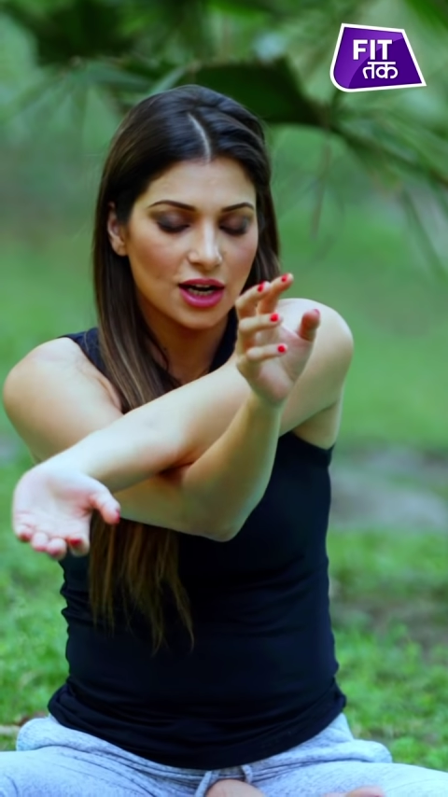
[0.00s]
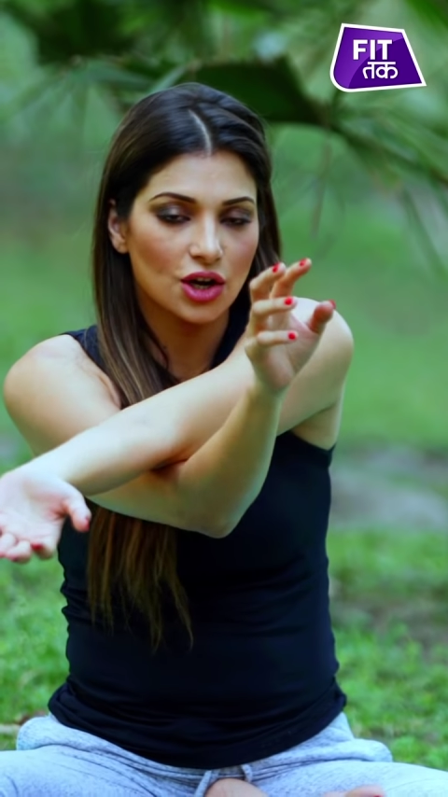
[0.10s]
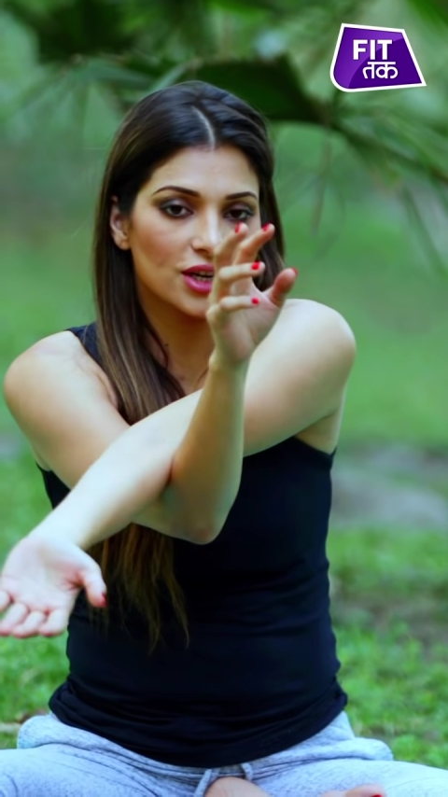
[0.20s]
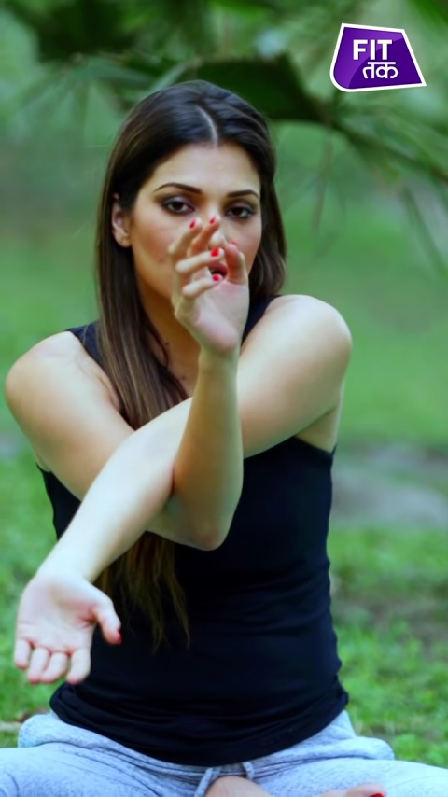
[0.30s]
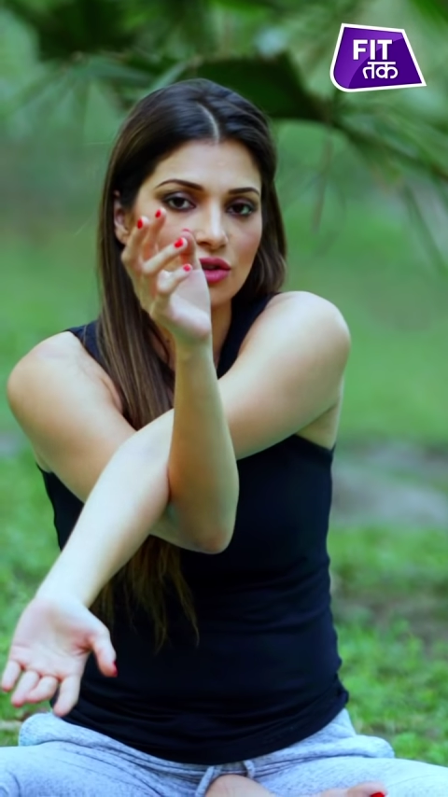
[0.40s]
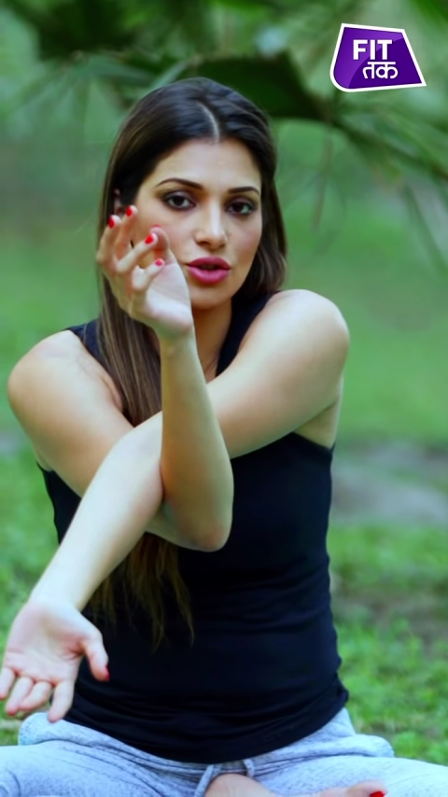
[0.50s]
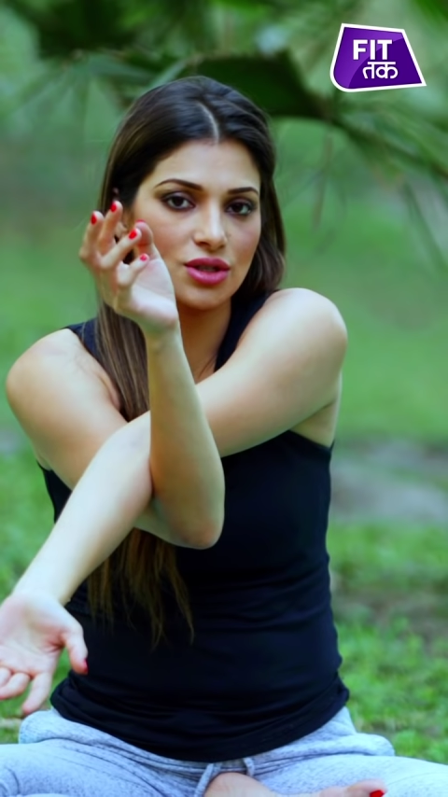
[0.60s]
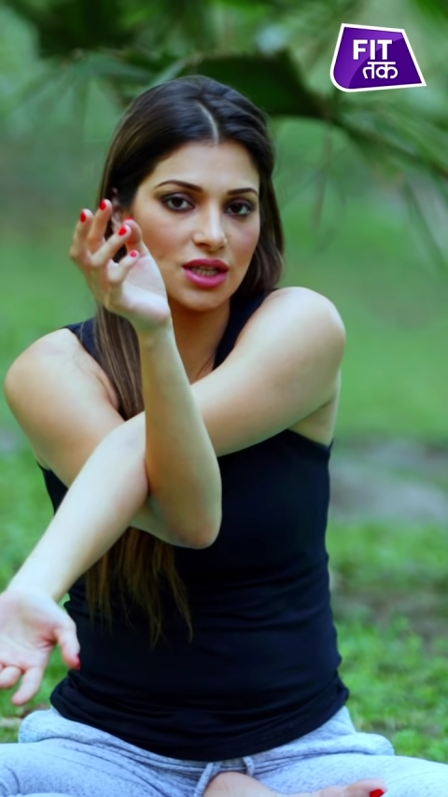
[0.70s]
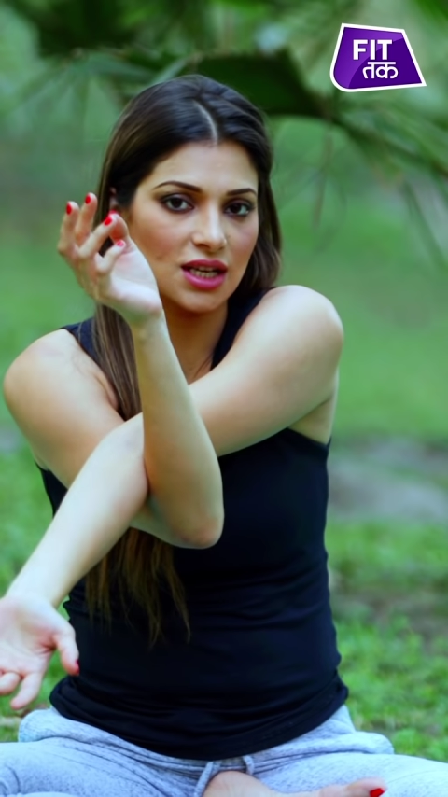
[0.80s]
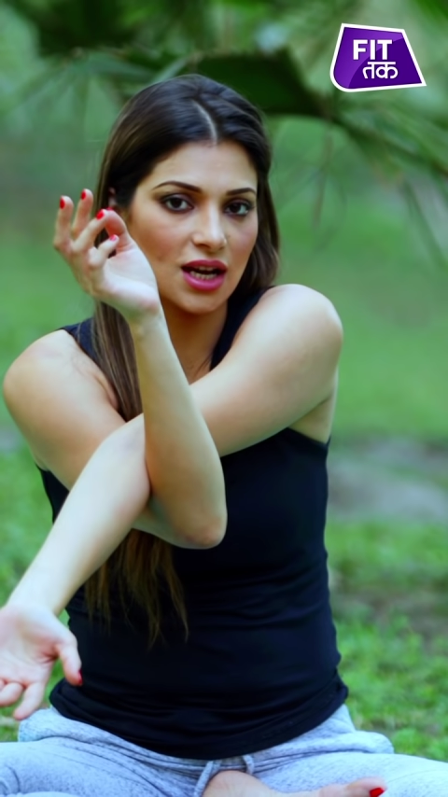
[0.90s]
Now here you
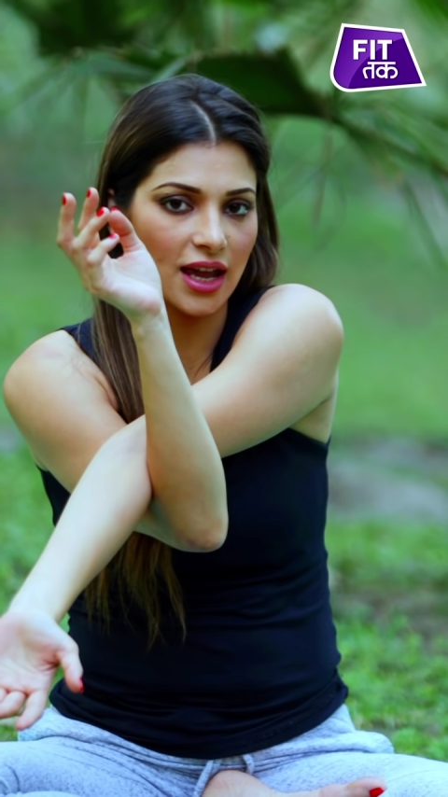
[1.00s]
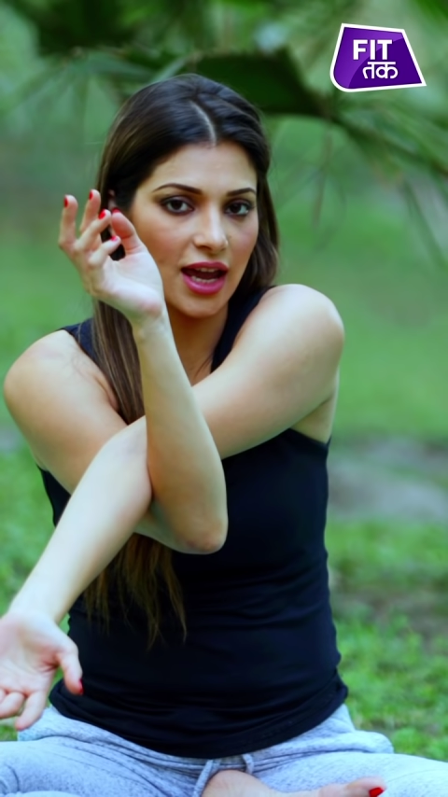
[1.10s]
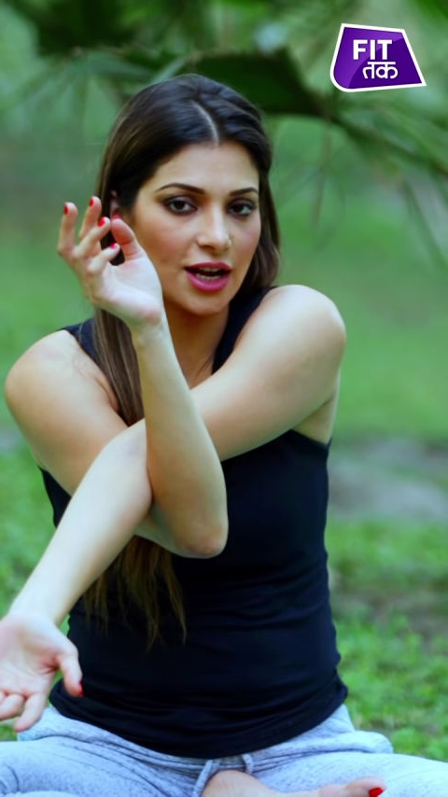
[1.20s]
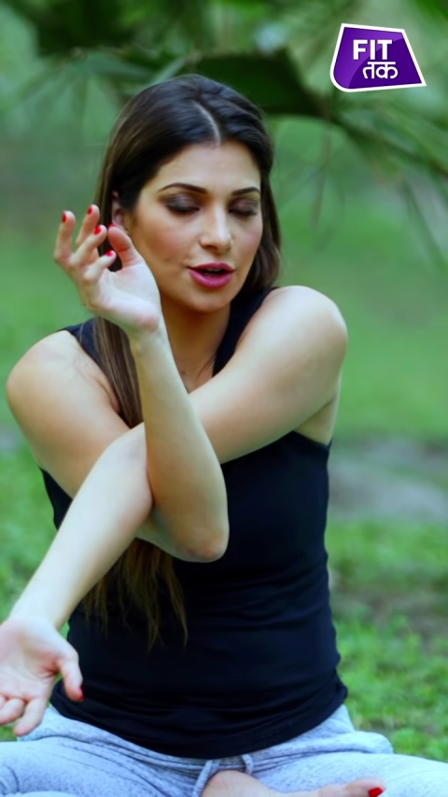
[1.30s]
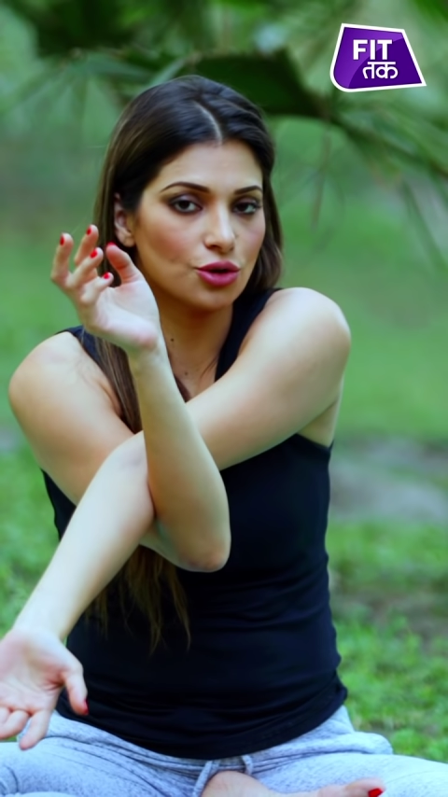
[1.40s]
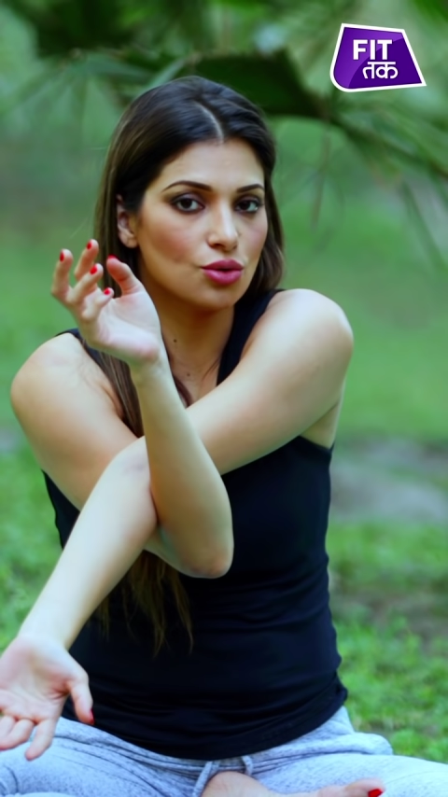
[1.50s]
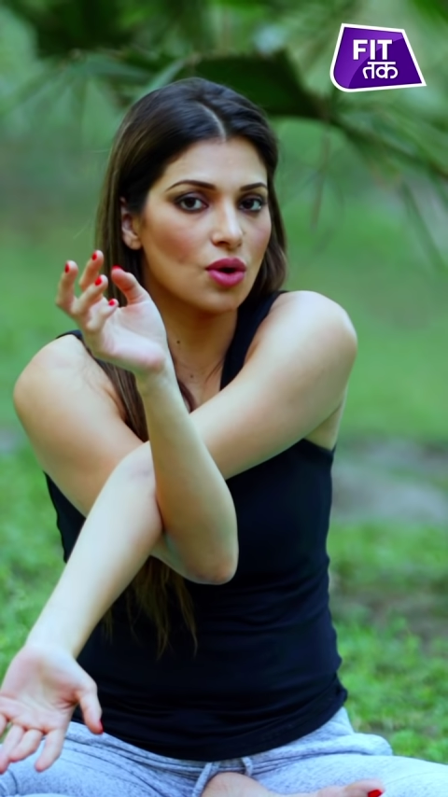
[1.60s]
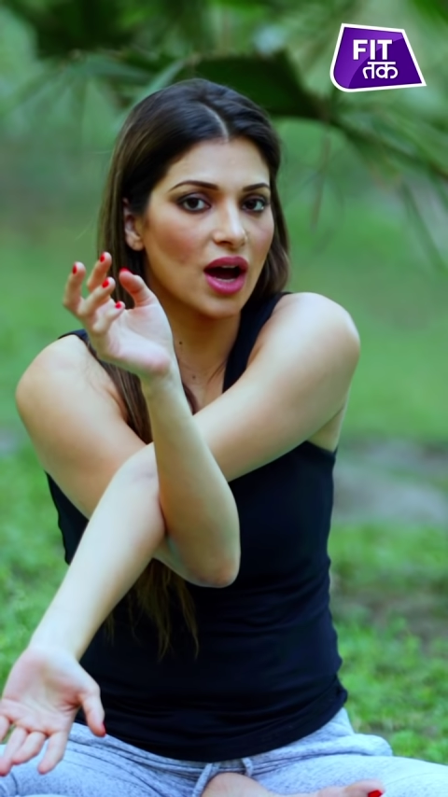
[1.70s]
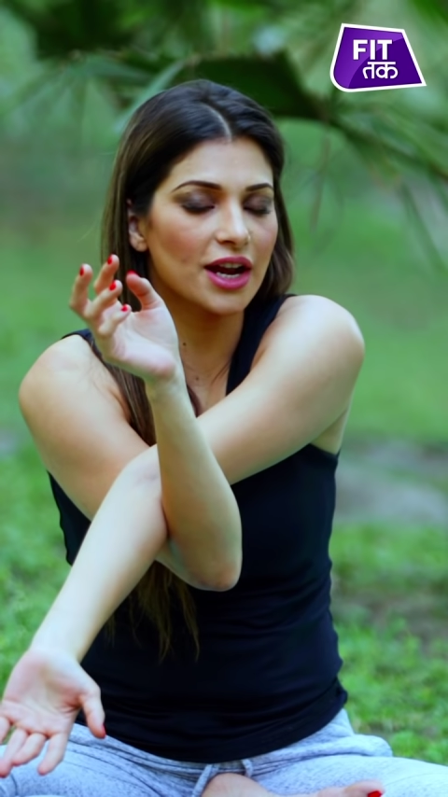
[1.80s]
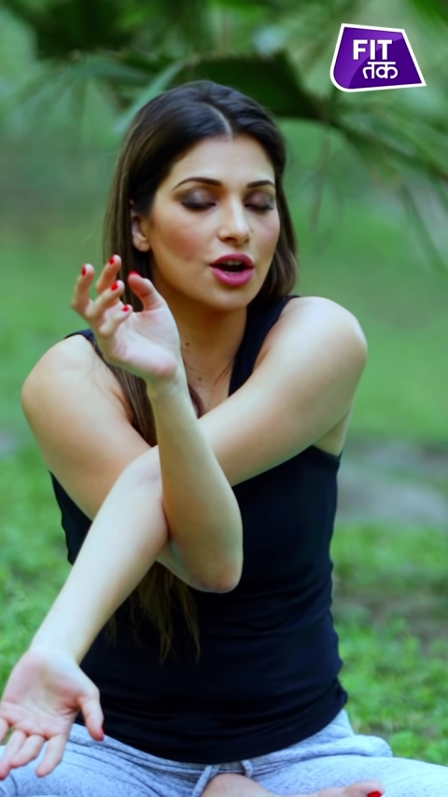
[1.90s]
see again 2
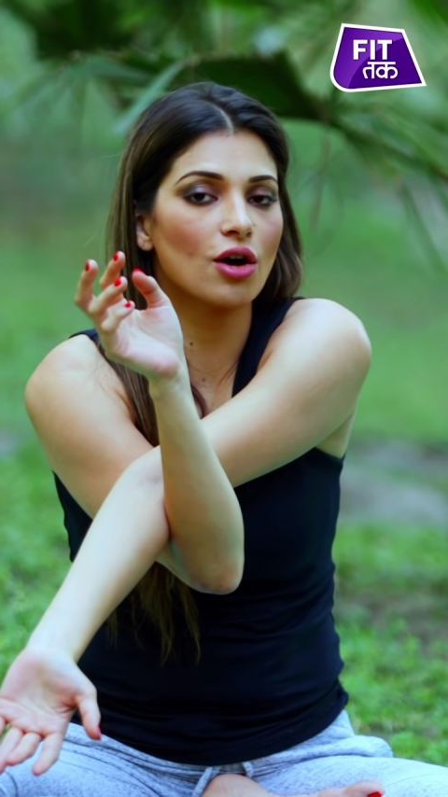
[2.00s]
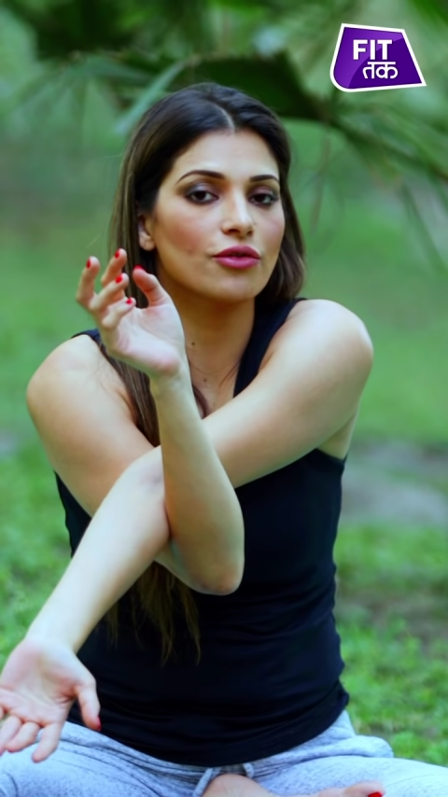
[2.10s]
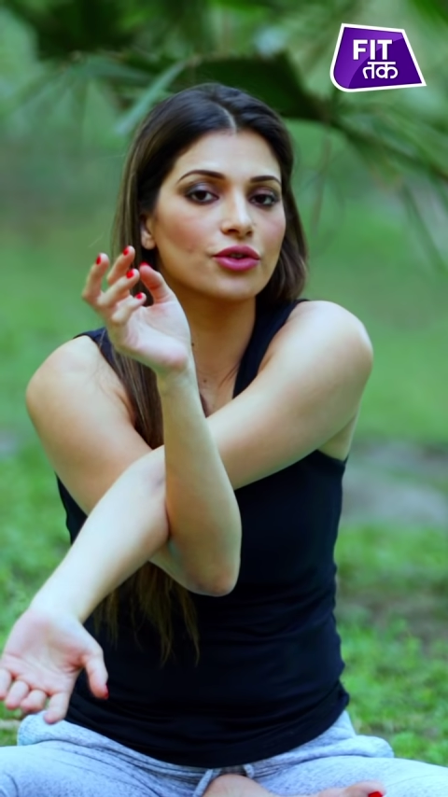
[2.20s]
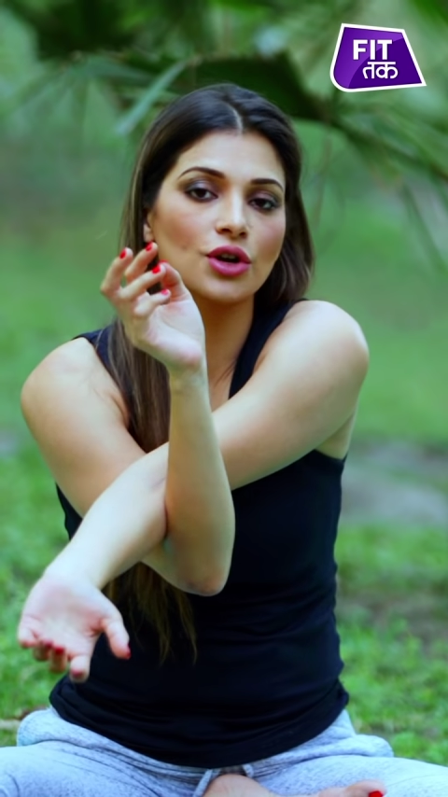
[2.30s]
kind of